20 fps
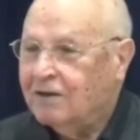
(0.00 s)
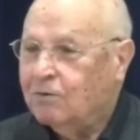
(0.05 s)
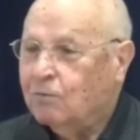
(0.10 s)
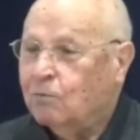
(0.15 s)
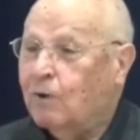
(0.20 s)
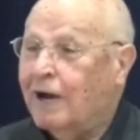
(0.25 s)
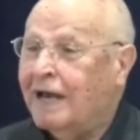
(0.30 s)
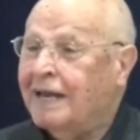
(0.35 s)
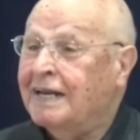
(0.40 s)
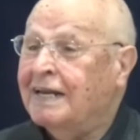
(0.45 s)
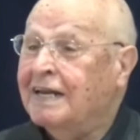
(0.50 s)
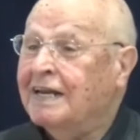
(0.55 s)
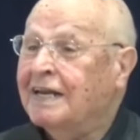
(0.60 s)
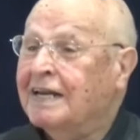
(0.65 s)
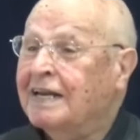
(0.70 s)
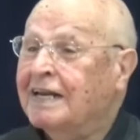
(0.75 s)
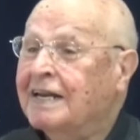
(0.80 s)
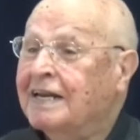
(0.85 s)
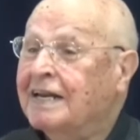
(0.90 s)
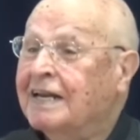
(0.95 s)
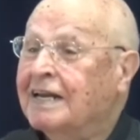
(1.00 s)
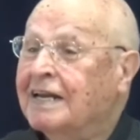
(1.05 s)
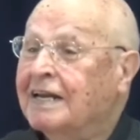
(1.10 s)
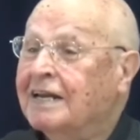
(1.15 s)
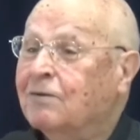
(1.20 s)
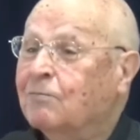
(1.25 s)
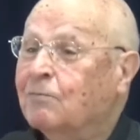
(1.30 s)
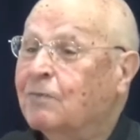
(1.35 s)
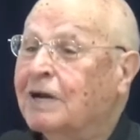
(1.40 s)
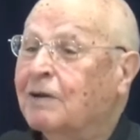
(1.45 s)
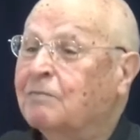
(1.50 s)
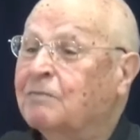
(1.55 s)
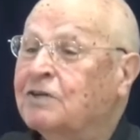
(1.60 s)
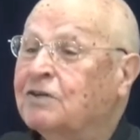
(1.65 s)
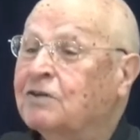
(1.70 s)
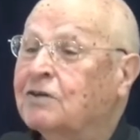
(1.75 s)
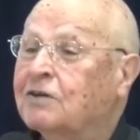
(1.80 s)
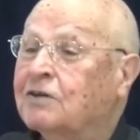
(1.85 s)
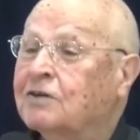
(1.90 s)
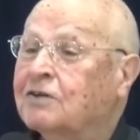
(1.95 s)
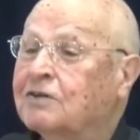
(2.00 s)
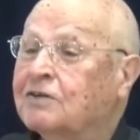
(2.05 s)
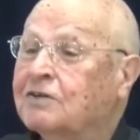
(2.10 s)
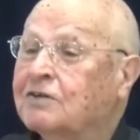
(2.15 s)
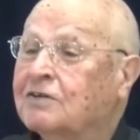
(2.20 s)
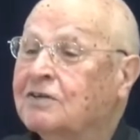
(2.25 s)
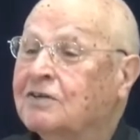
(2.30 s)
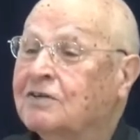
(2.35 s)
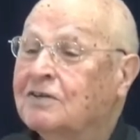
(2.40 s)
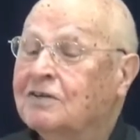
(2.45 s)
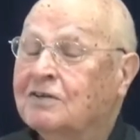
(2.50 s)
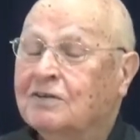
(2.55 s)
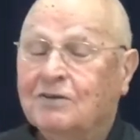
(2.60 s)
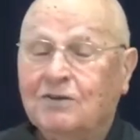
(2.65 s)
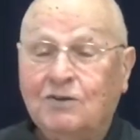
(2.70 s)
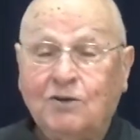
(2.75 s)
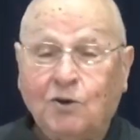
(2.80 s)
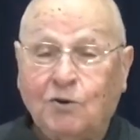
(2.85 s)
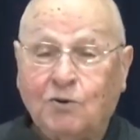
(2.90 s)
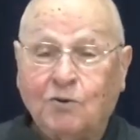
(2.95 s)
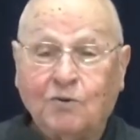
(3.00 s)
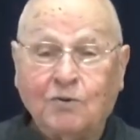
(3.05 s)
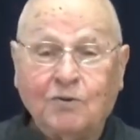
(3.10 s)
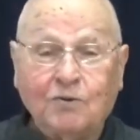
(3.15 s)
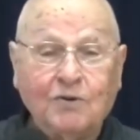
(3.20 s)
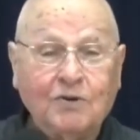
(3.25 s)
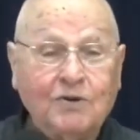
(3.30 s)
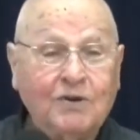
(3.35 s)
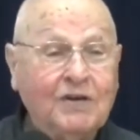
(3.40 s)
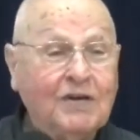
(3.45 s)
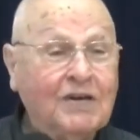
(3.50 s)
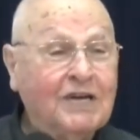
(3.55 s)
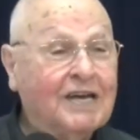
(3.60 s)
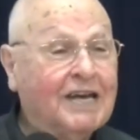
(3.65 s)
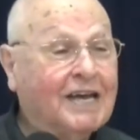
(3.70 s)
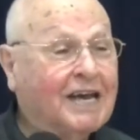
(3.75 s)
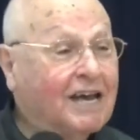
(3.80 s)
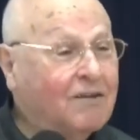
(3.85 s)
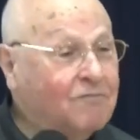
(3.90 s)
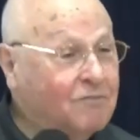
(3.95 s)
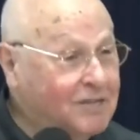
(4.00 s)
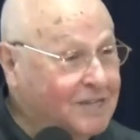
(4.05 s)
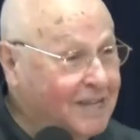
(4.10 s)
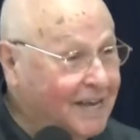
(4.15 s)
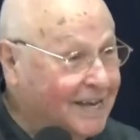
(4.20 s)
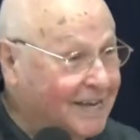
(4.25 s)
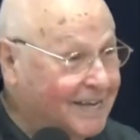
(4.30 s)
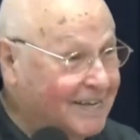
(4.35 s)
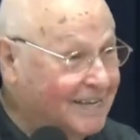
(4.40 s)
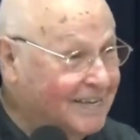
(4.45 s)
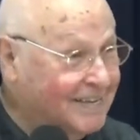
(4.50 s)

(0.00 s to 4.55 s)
When I'm in church? No. Every day.